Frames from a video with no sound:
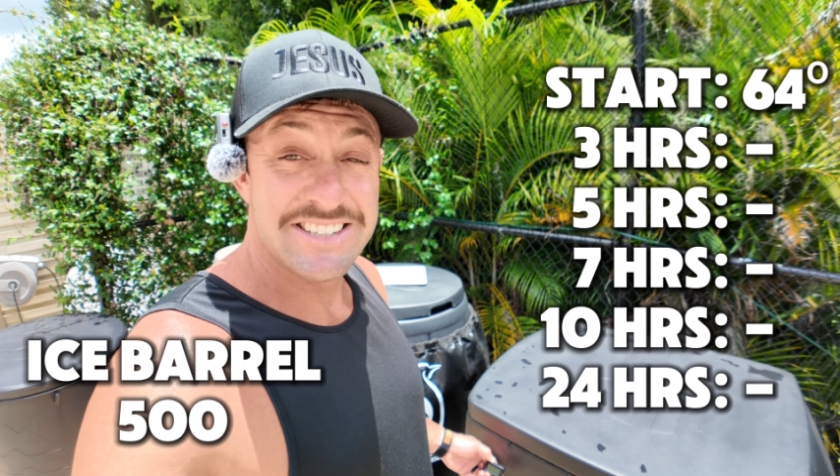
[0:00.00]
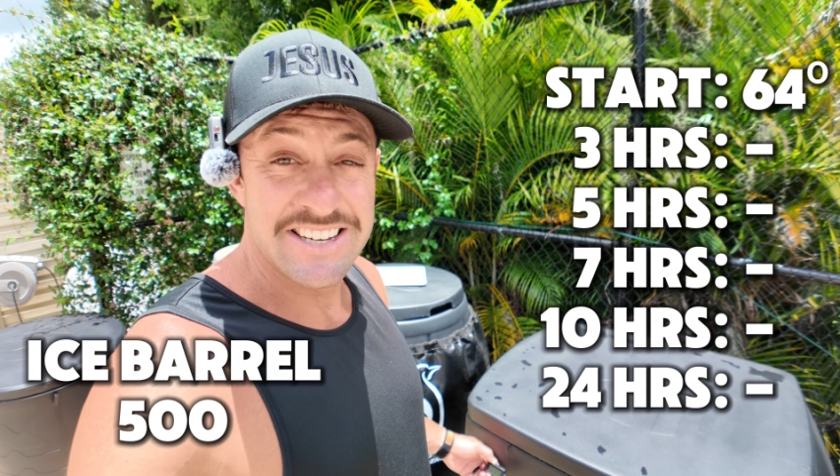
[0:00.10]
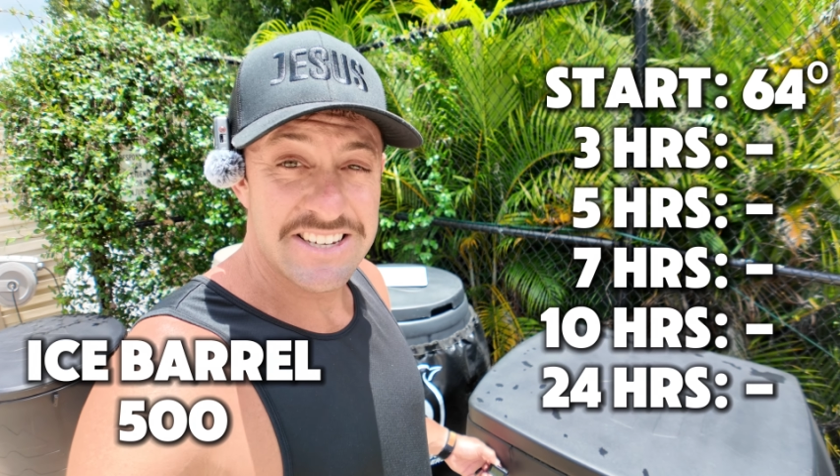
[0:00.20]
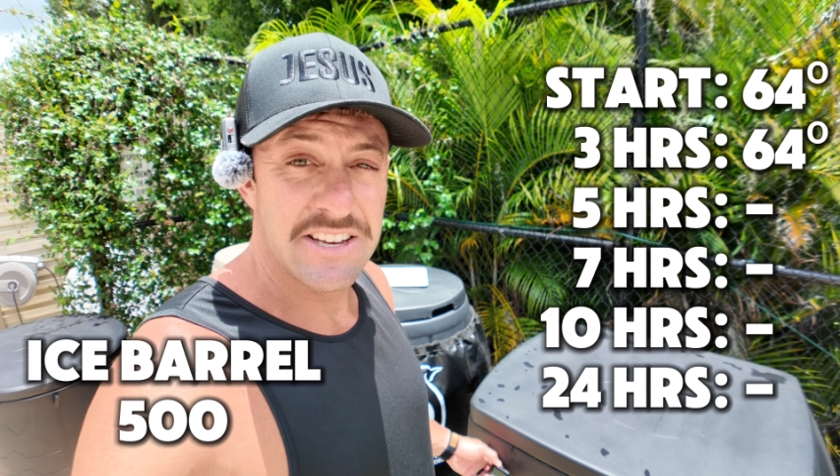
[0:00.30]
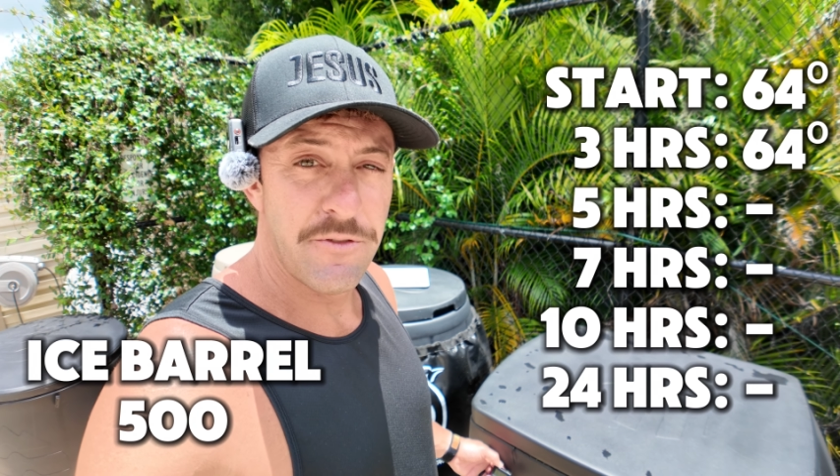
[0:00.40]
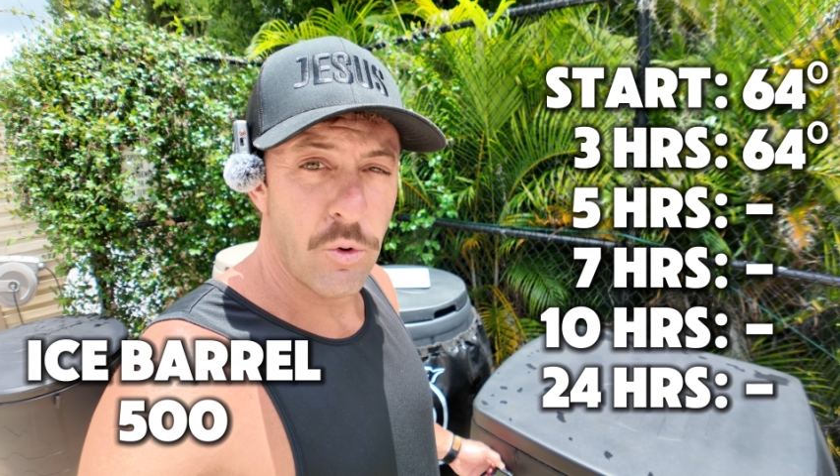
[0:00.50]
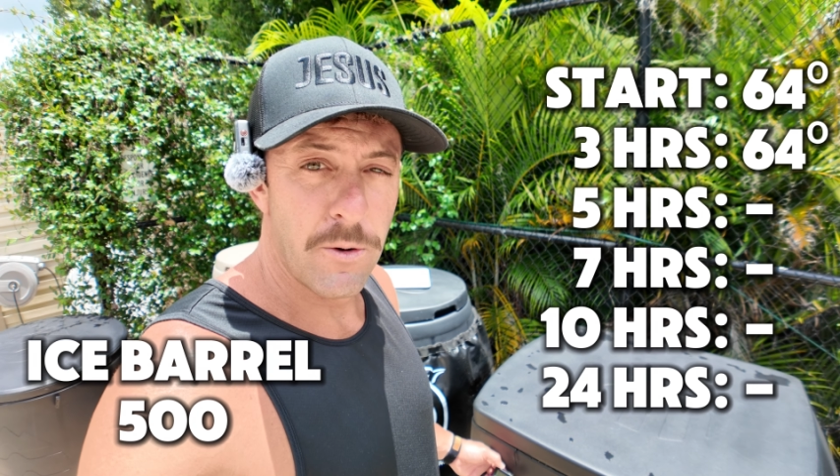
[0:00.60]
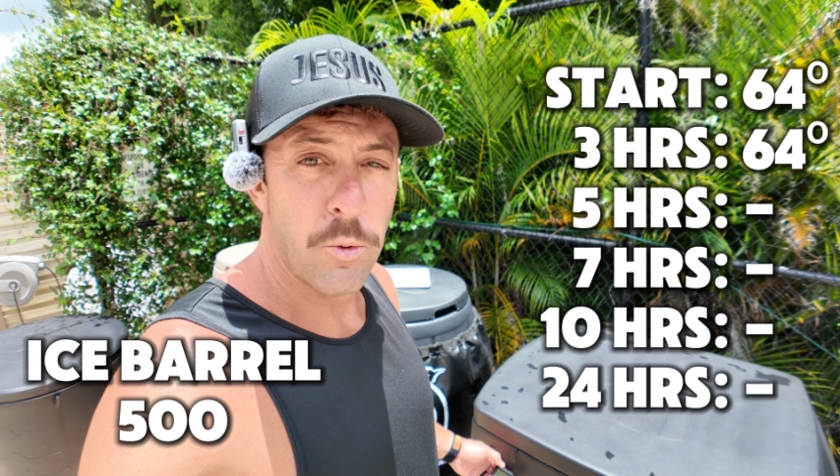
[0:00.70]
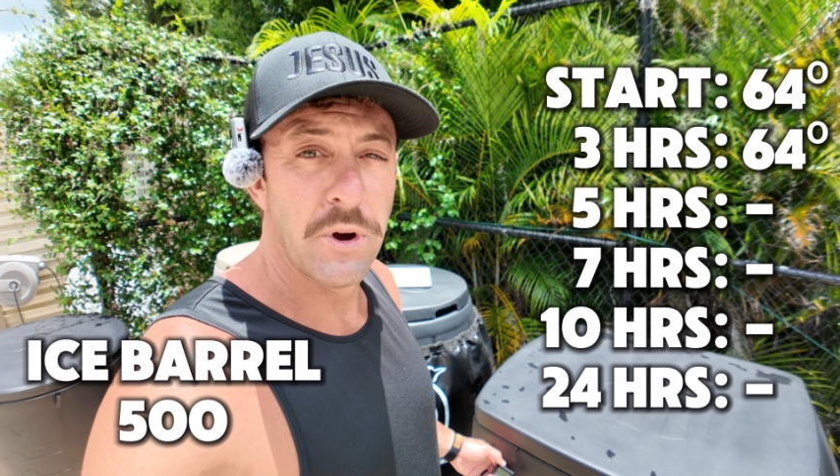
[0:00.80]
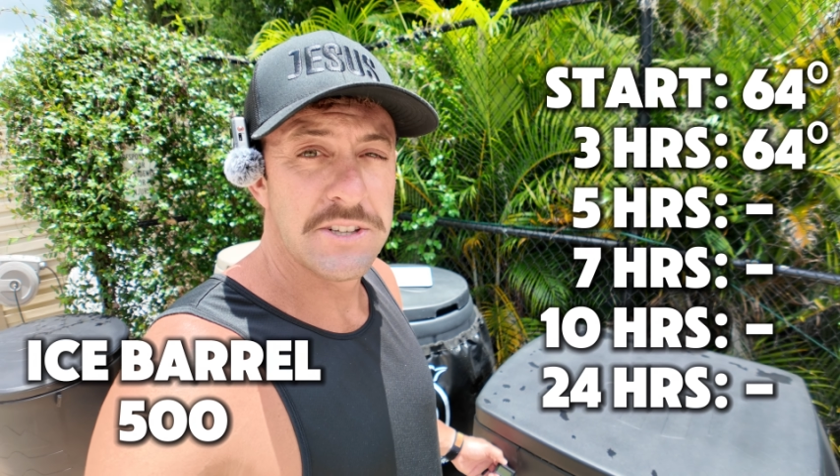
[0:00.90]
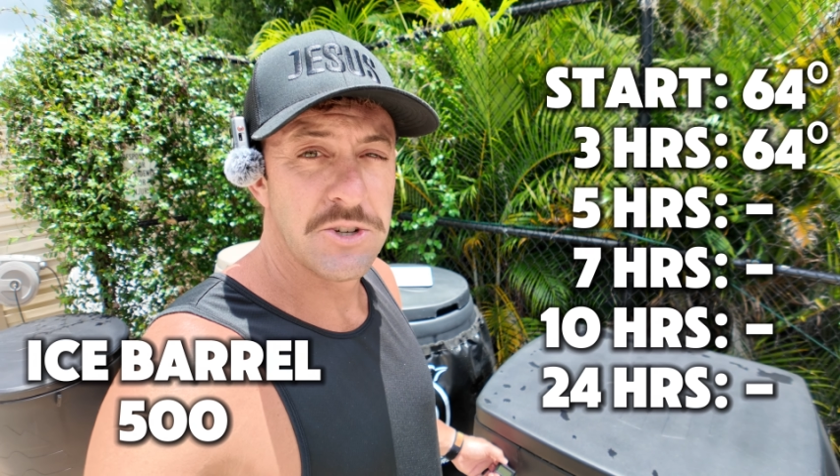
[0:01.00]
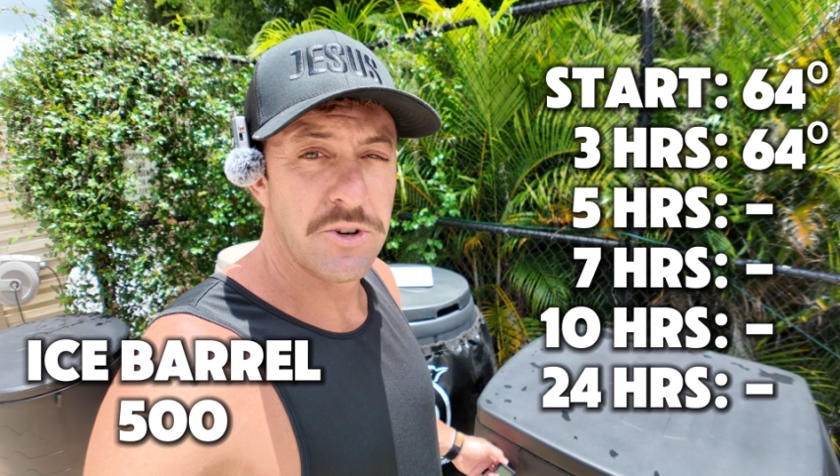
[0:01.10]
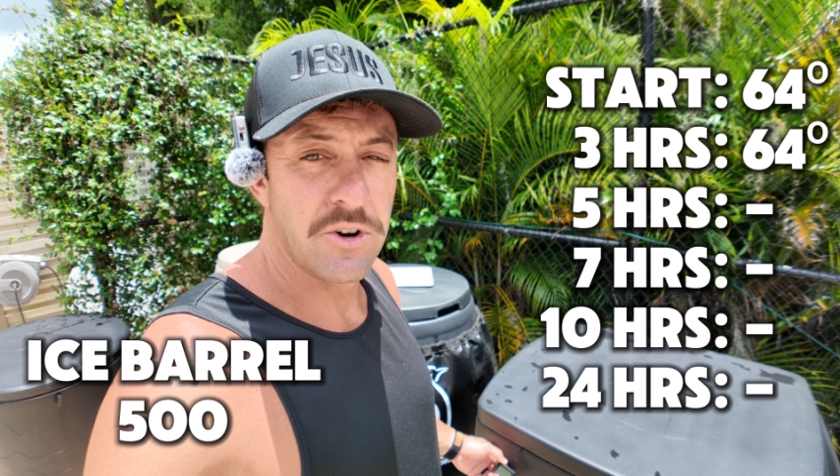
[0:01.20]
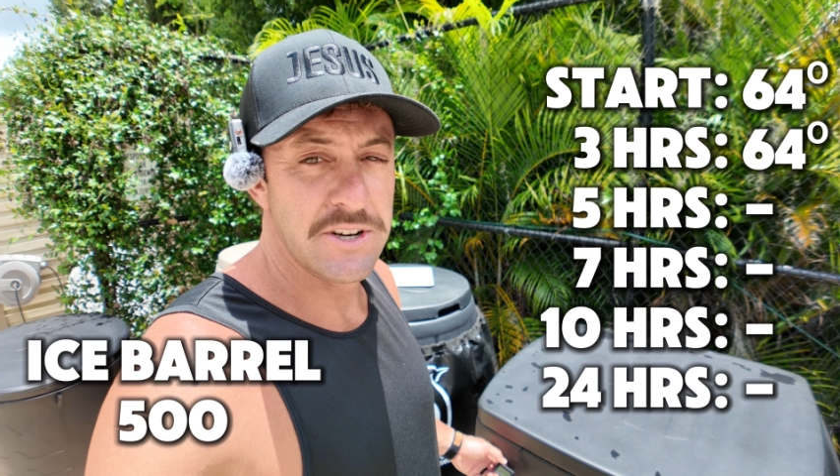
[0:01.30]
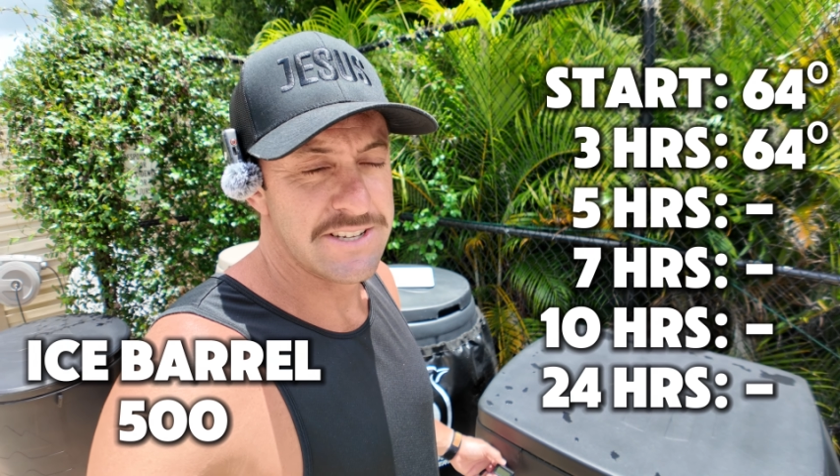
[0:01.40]
at
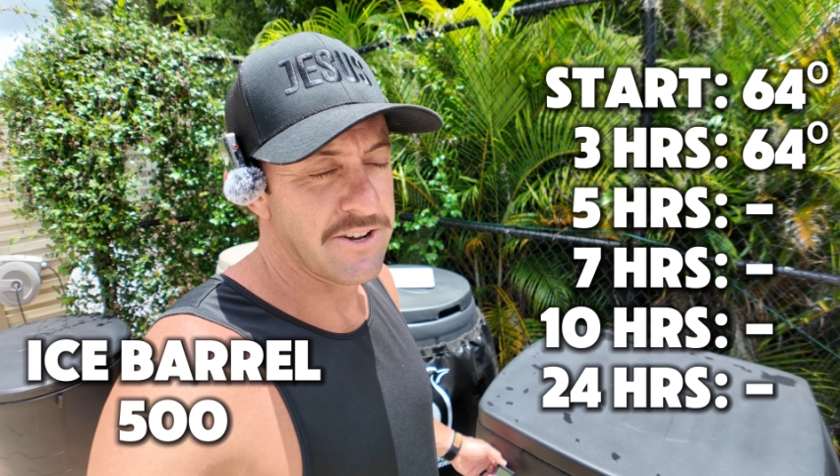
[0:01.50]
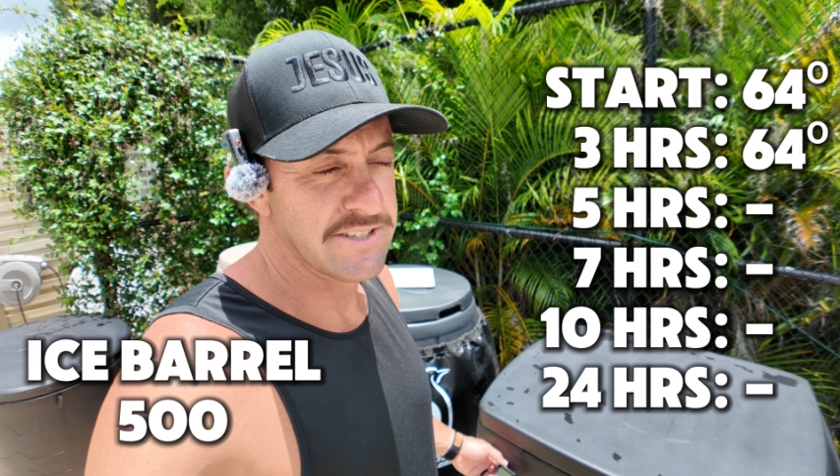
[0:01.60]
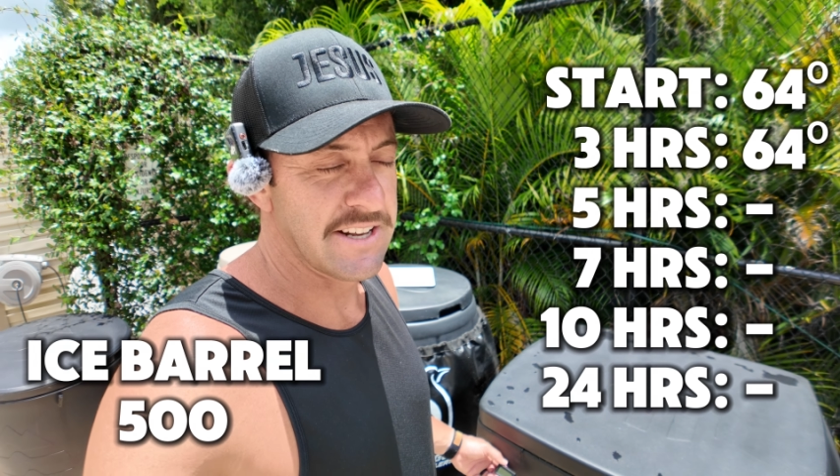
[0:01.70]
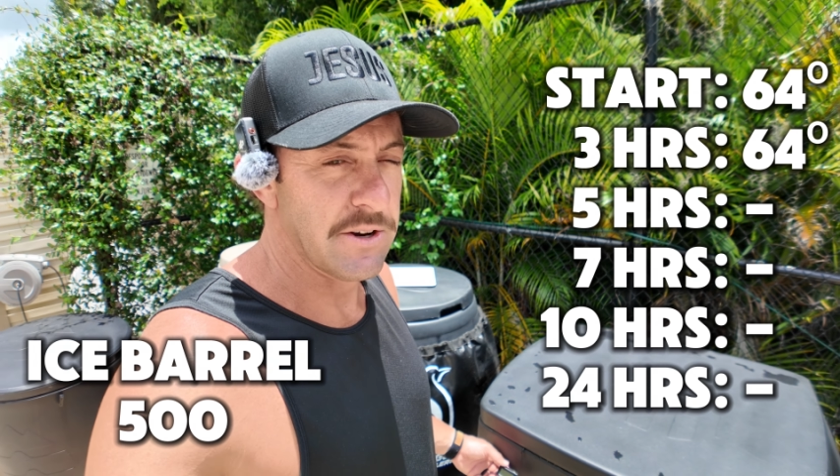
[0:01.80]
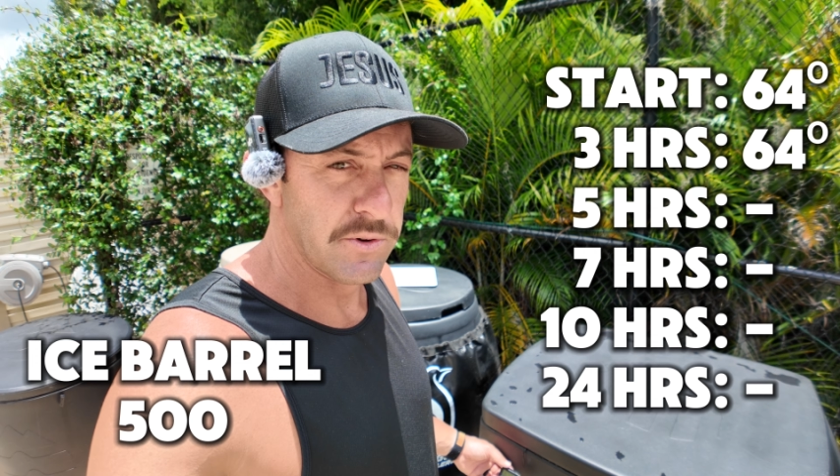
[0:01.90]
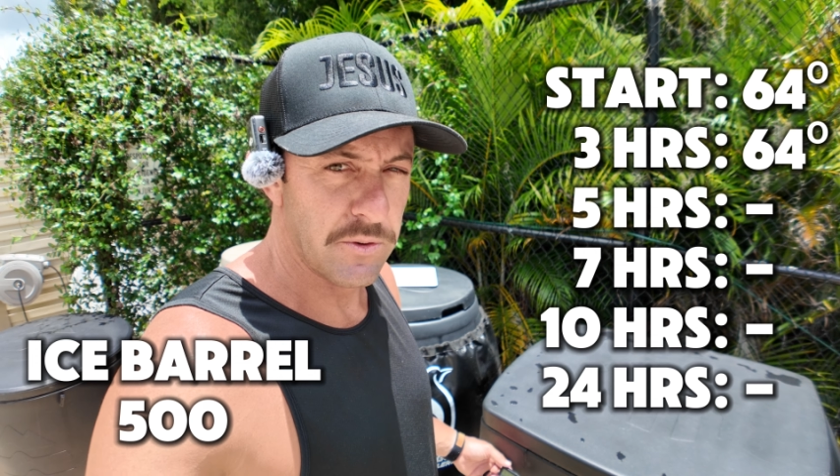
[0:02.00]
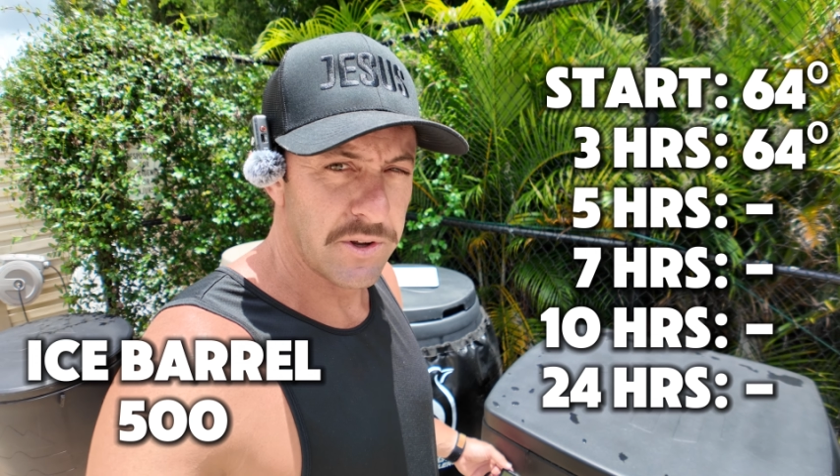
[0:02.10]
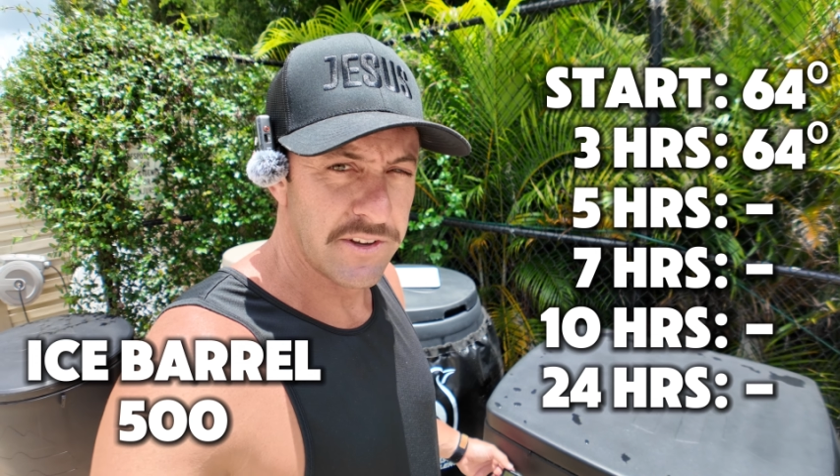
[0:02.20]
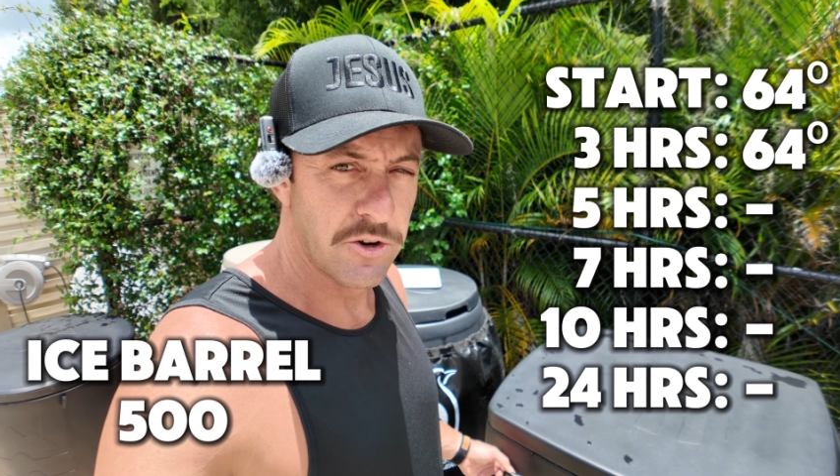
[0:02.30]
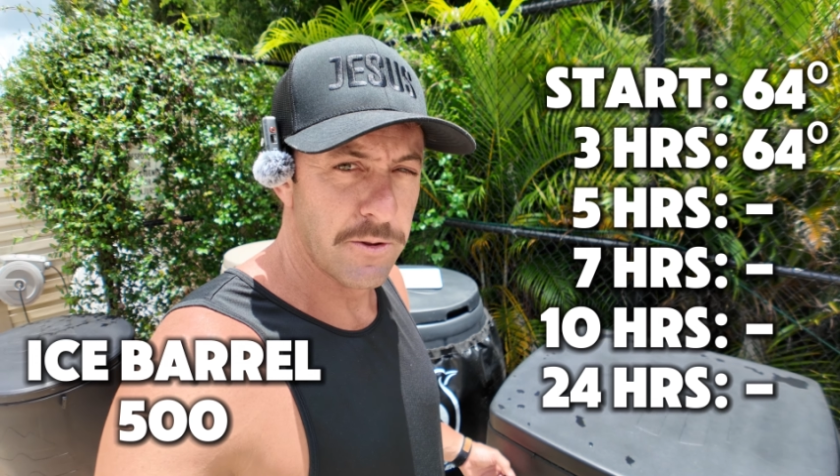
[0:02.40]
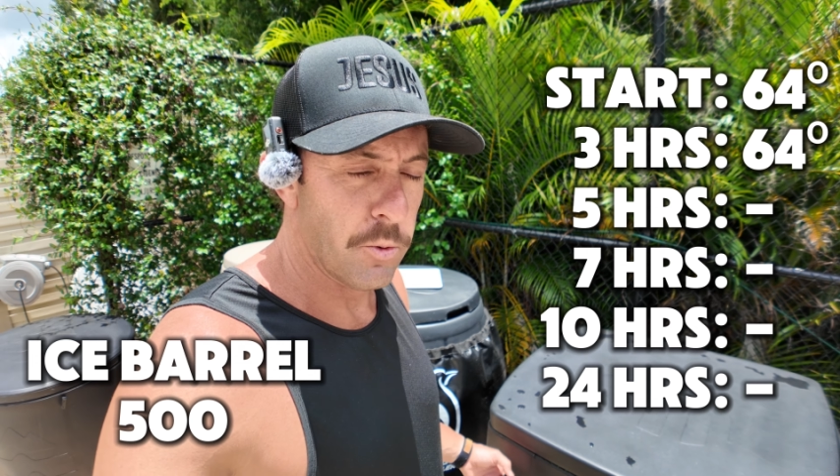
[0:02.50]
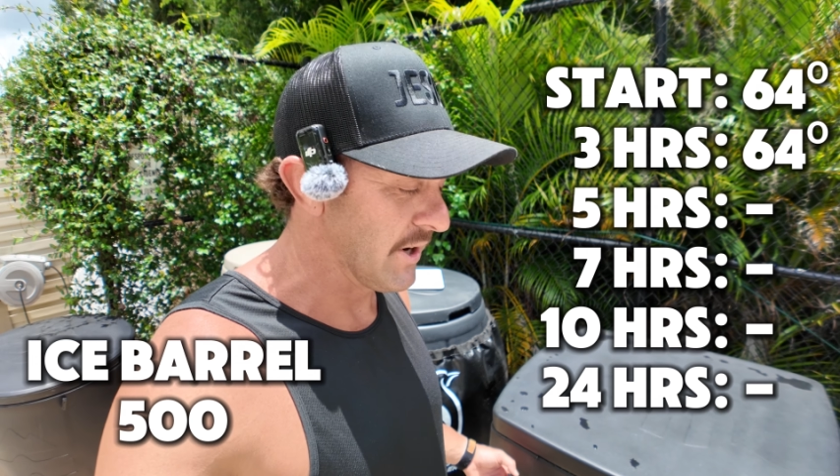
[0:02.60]
64.2 degrees. I know I said I wasn't gonna do the